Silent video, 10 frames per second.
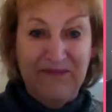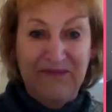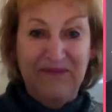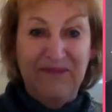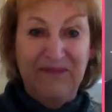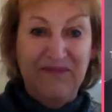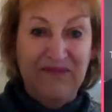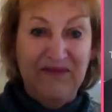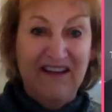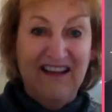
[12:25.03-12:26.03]

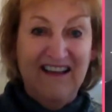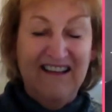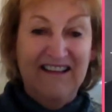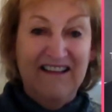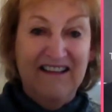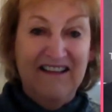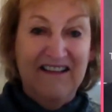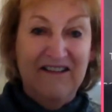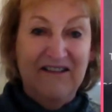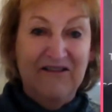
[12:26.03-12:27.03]

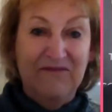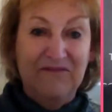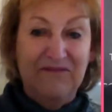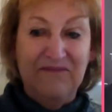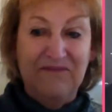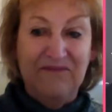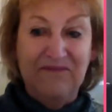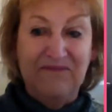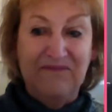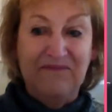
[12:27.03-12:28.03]

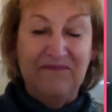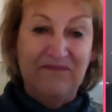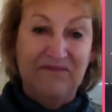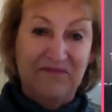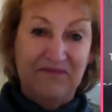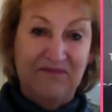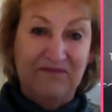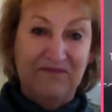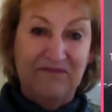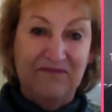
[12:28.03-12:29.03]

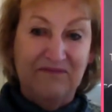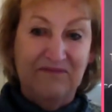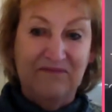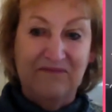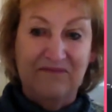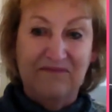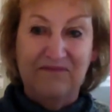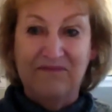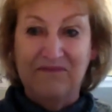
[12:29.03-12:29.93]
(not speaking)